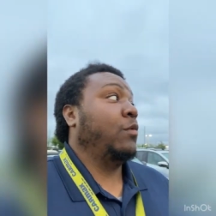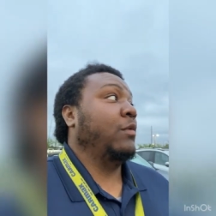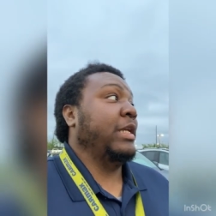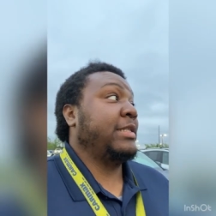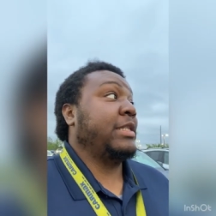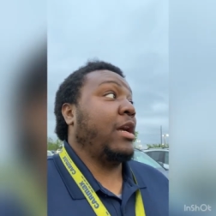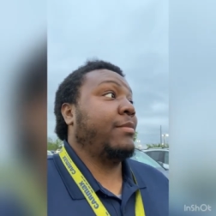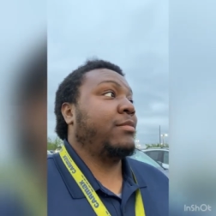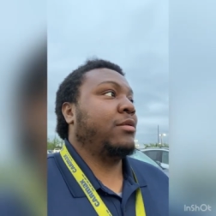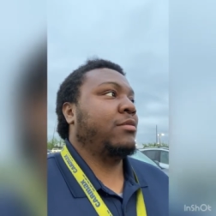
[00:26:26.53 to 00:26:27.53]
It stopped.
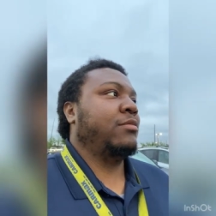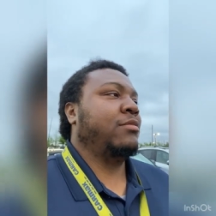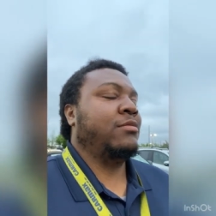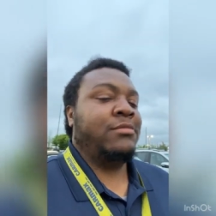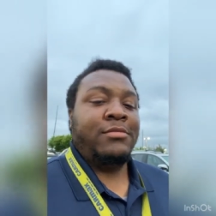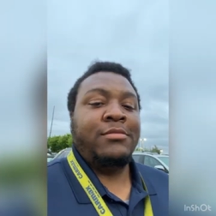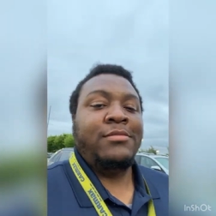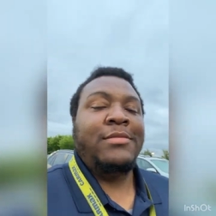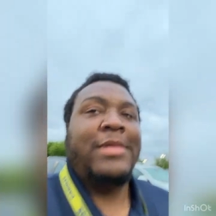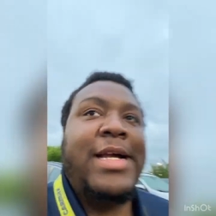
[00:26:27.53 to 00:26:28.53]

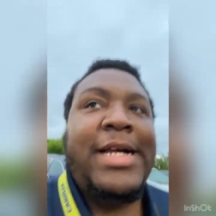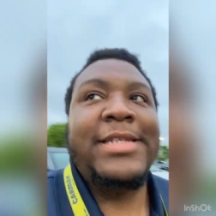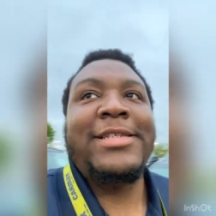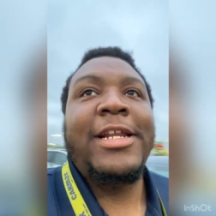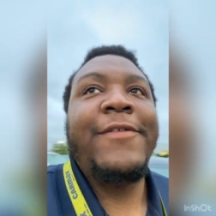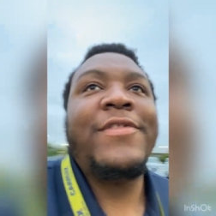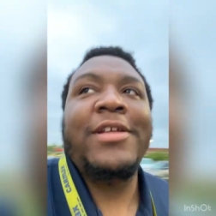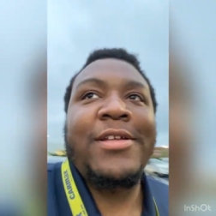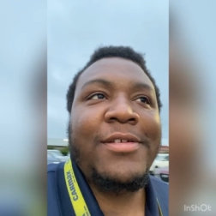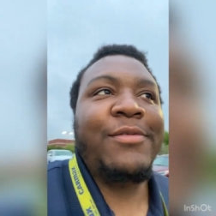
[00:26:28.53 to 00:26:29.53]
I set off the,